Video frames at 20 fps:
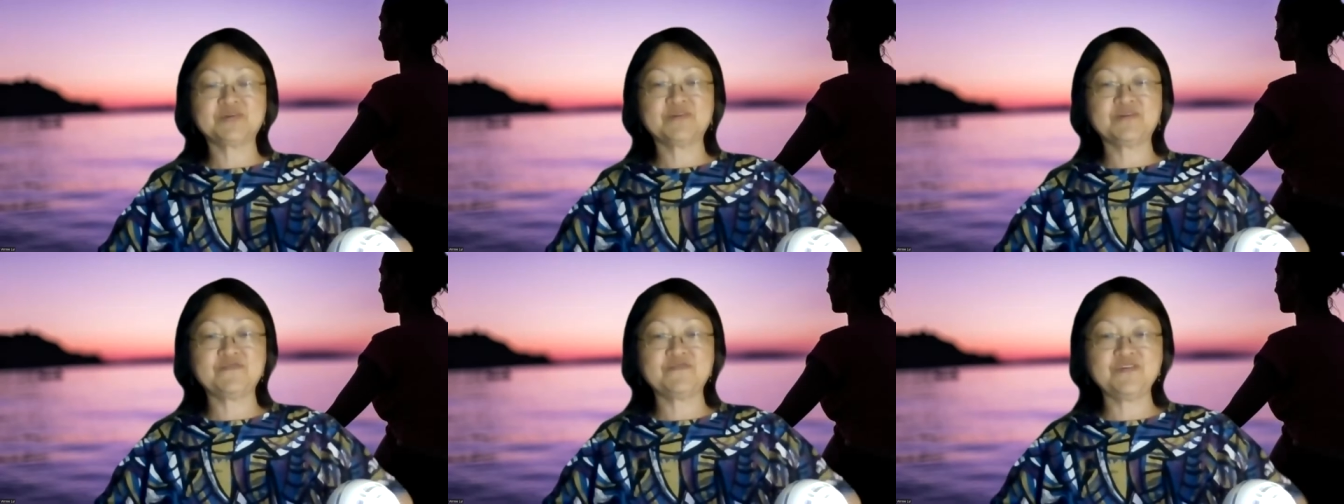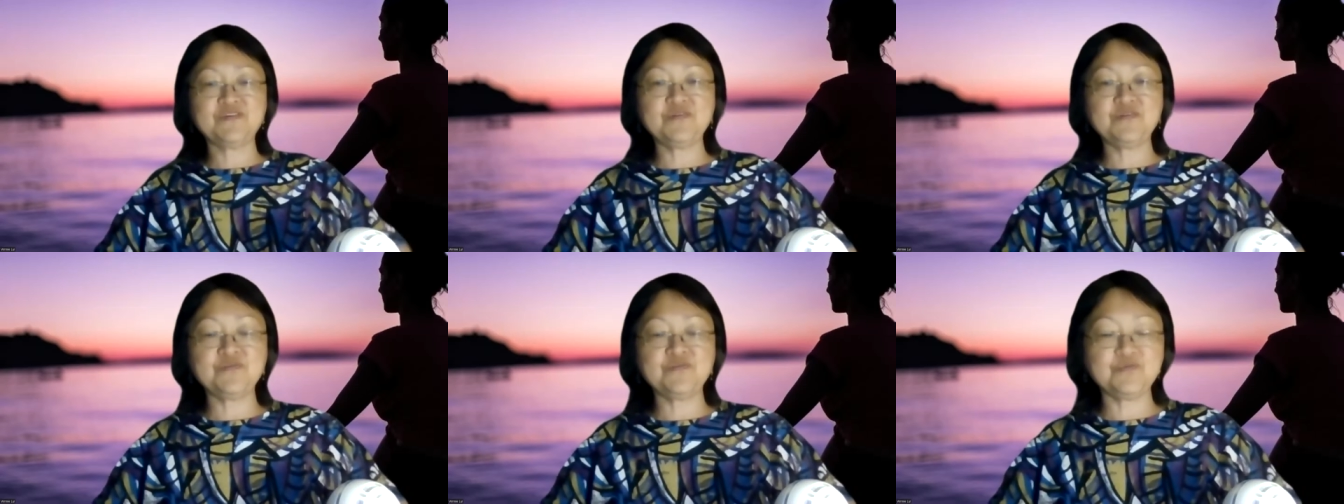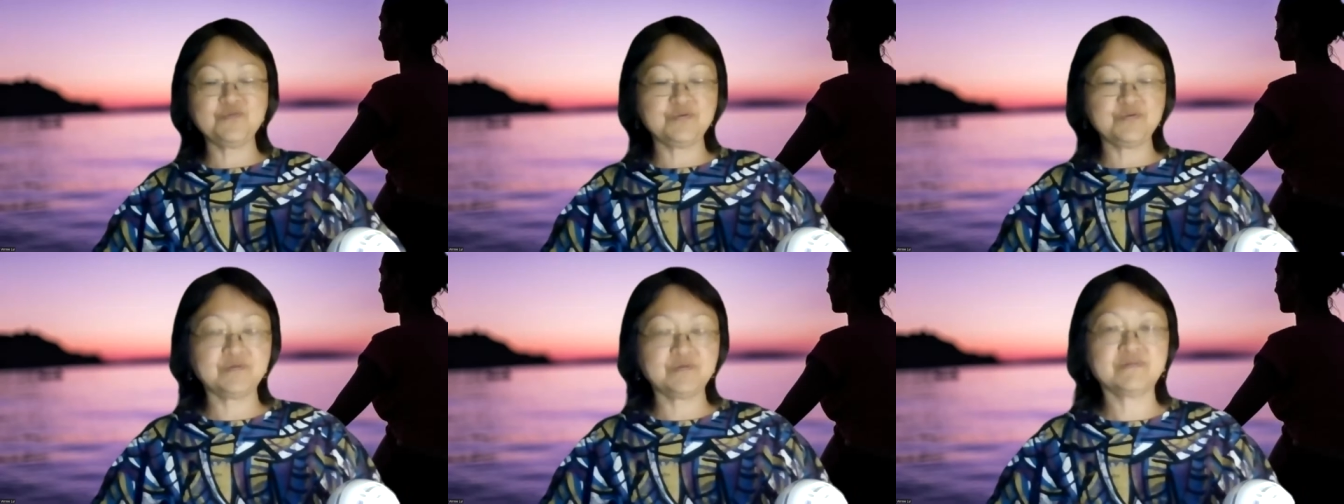if
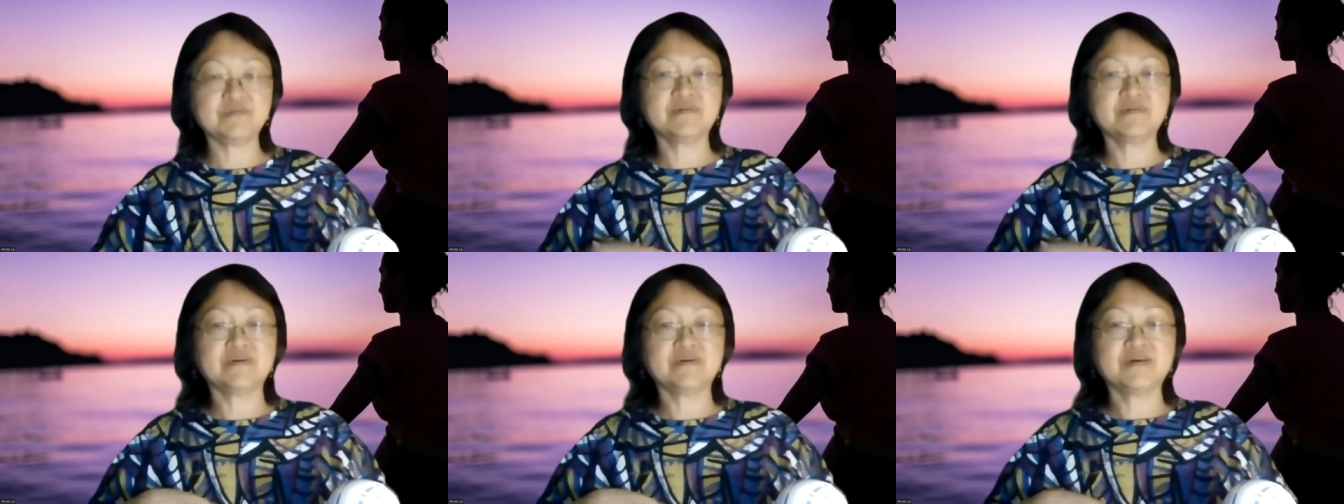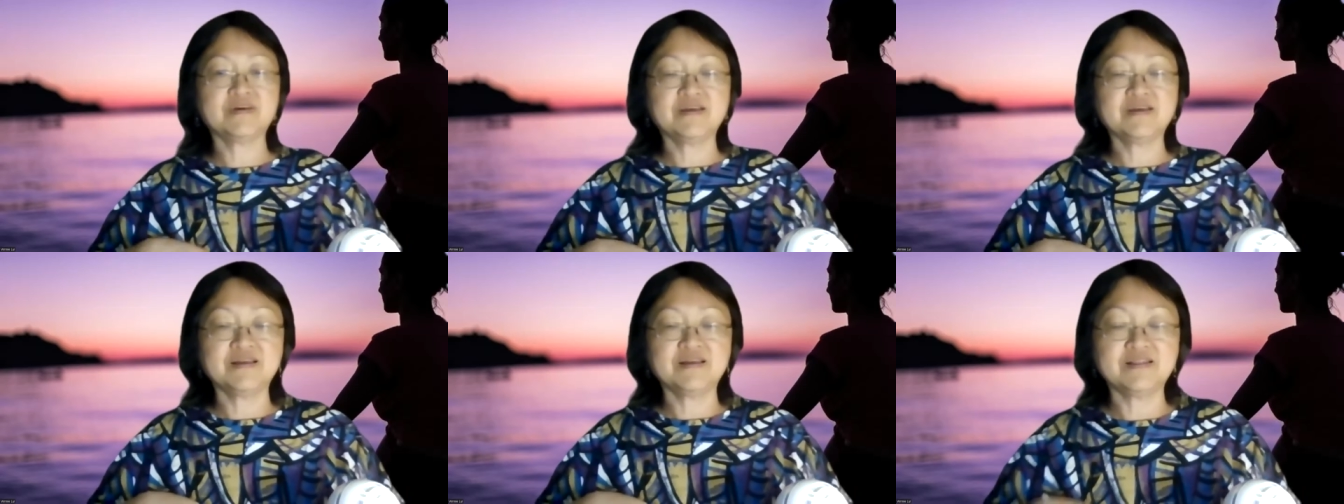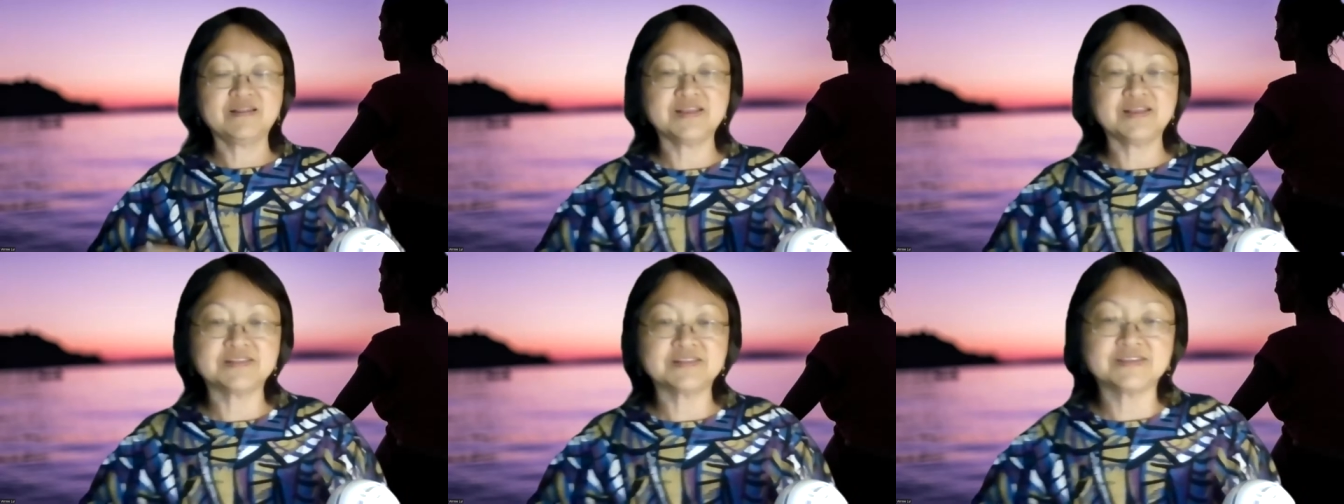you,
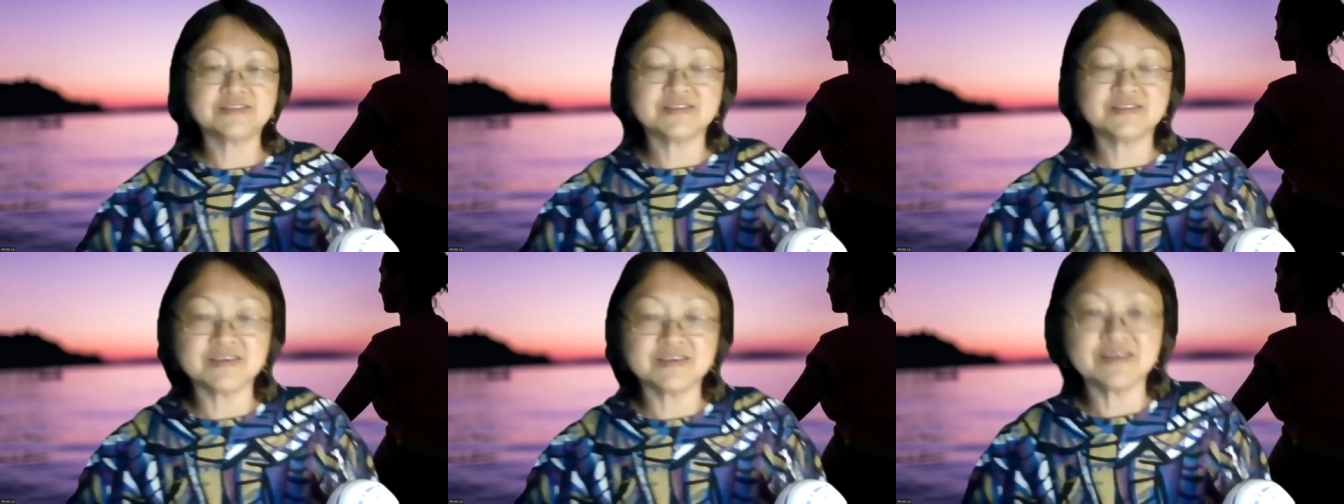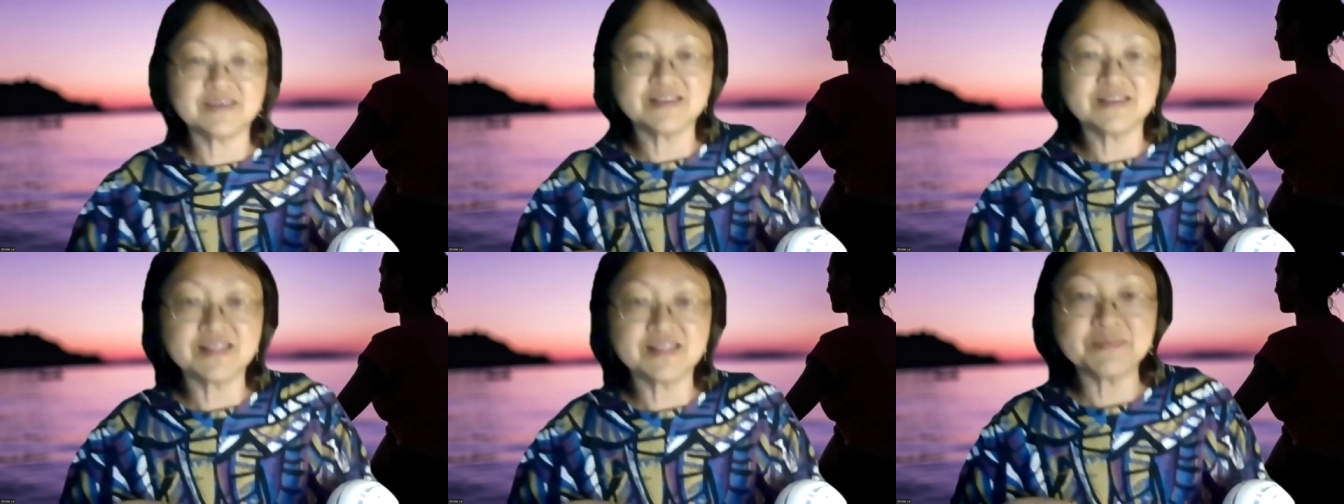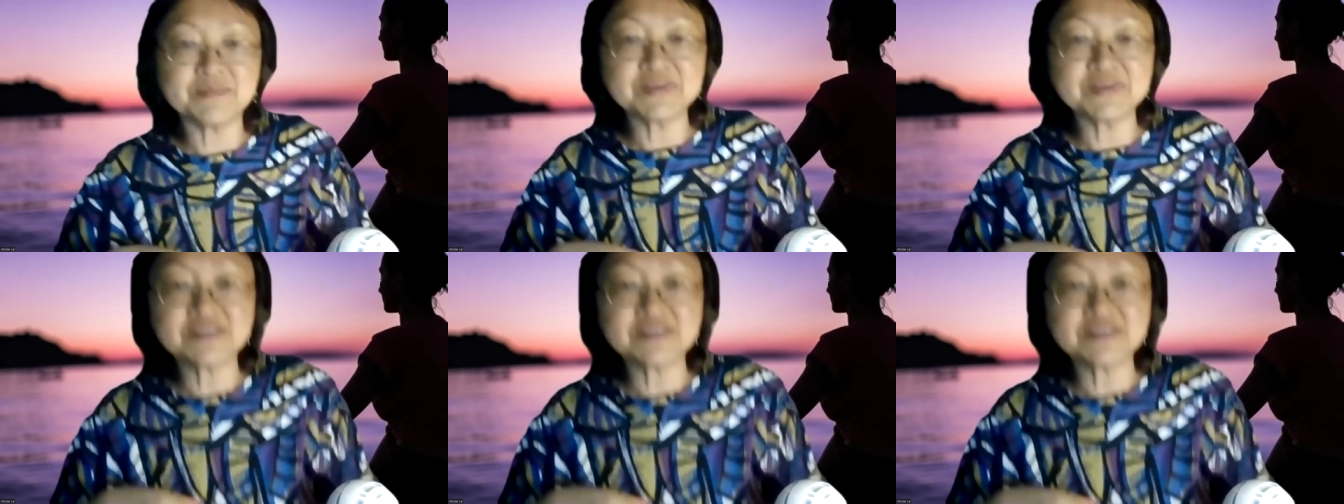let's see, let me